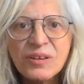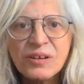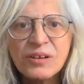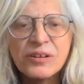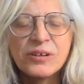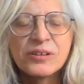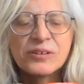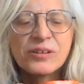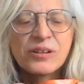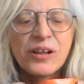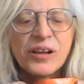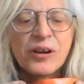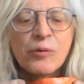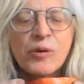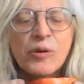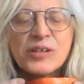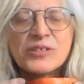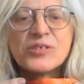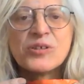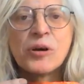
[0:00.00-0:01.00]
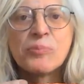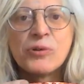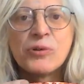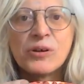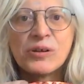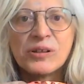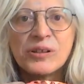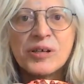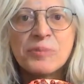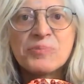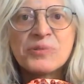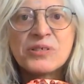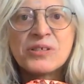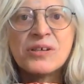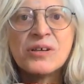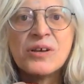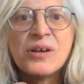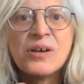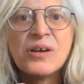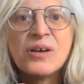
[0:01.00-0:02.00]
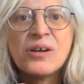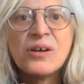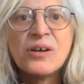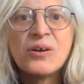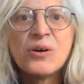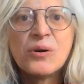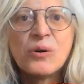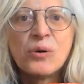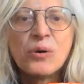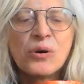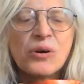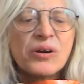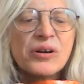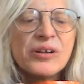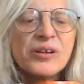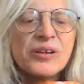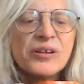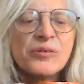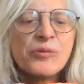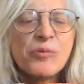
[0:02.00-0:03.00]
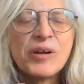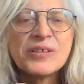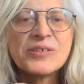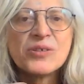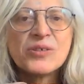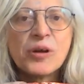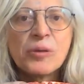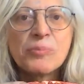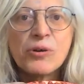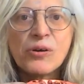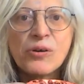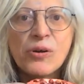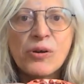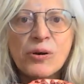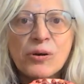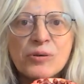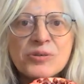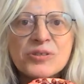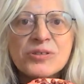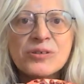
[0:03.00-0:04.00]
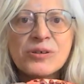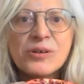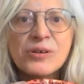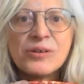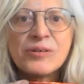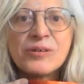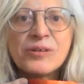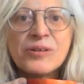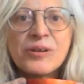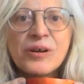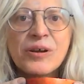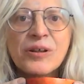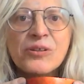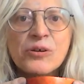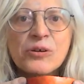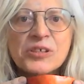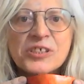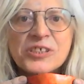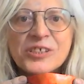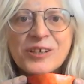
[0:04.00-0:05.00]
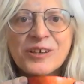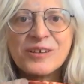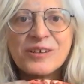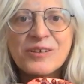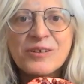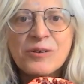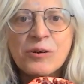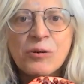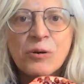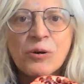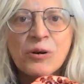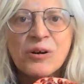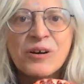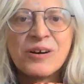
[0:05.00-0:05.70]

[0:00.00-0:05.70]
It like reds up your lips. Or it reds up your nose and your chin, or